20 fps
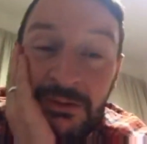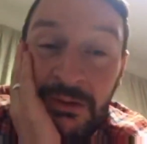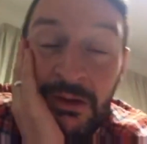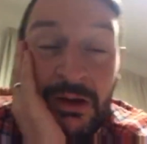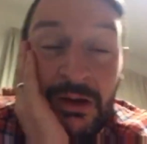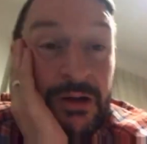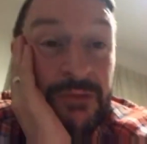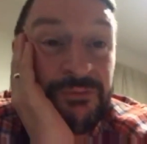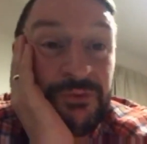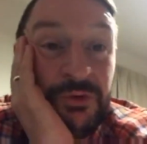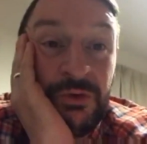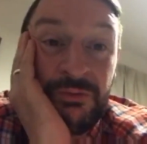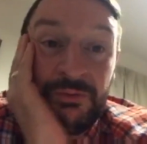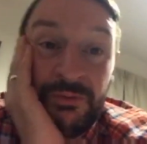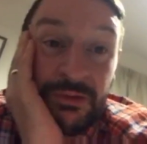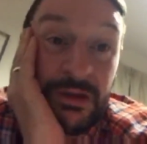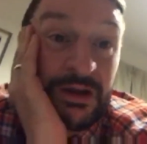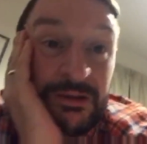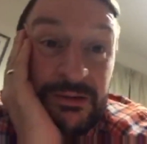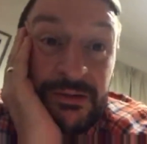I've
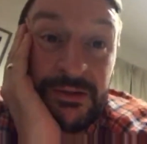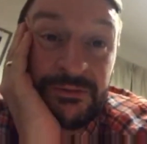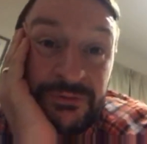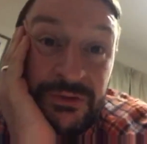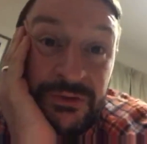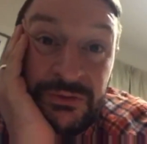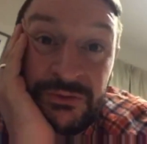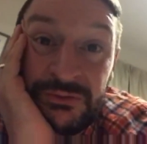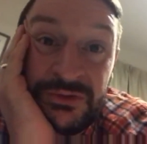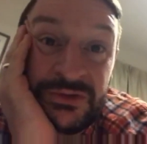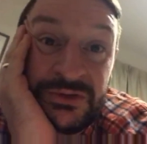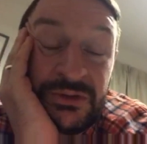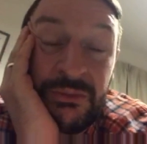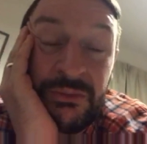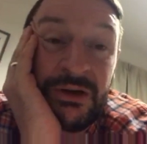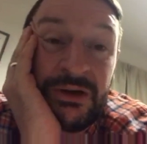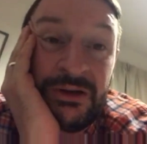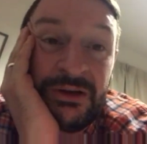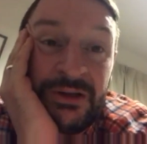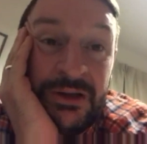done to
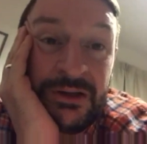her,